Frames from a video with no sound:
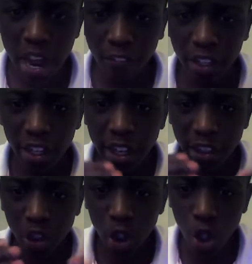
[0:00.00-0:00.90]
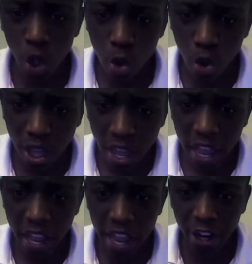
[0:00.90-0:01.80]
After it has cooled
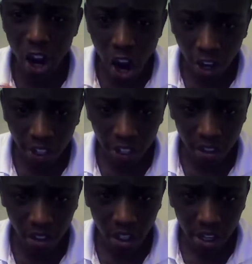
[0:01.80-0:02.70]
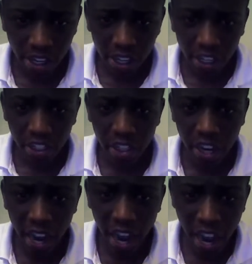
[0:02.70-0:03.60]
and hardened, the
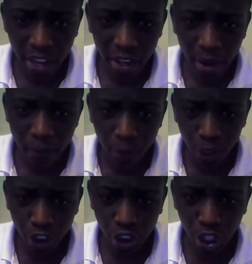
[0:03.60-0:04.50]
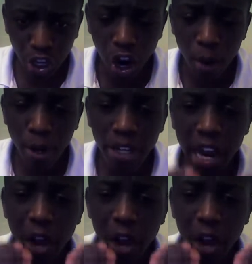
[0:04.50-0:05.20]
high-pressure carbon